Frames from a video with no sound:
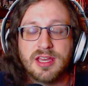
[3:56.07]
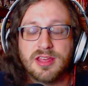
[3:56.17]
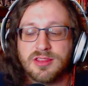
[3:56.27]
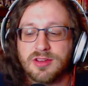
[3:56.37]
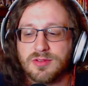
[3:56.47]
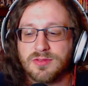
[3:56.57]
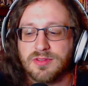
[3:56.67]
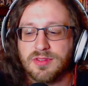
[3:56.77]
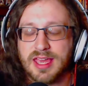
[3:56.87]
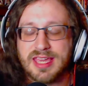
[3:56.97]
They're
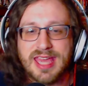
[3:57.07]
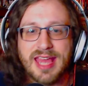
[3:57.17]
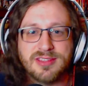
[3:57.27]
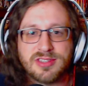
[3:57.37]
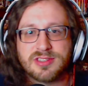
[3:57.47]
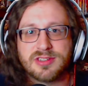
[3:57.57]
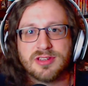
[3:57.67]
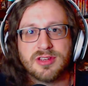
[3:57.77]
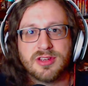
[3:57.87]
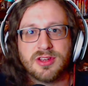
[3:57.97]
against
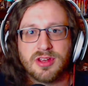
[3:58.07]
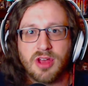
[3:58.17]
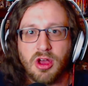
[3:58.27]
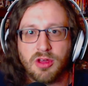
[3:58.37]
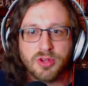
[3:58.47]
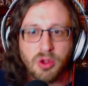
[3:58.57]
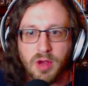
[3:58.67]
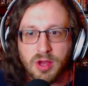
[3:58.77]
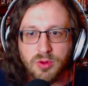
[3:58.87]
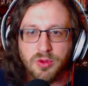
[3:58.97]
all the
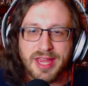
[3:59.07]
Goa'uld.